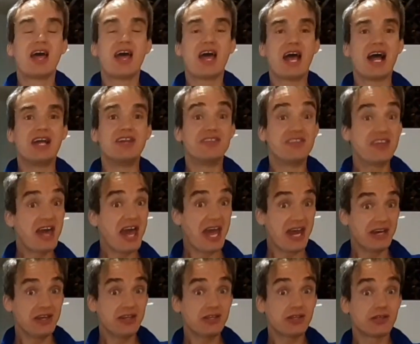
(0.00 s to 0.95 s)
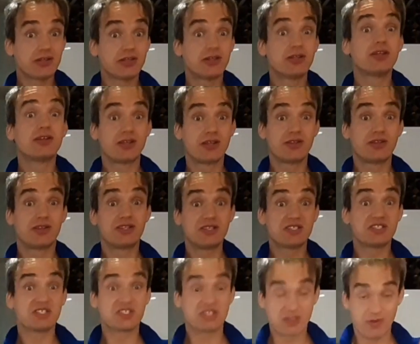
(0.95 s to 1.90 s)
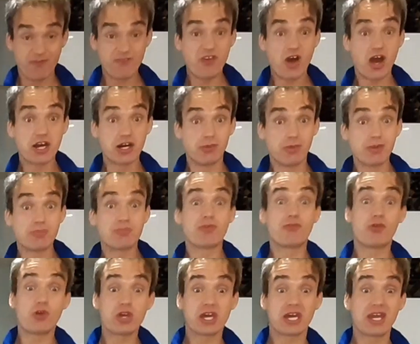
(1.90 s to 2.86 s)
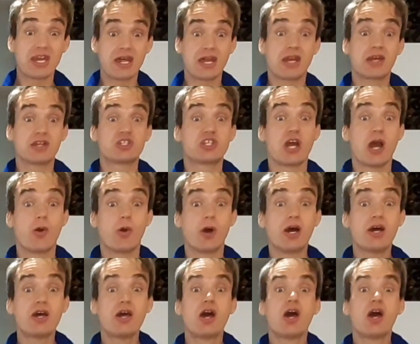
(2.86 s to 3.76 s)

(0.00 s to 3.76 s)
And then, this is your final bit, before you get out of the shower,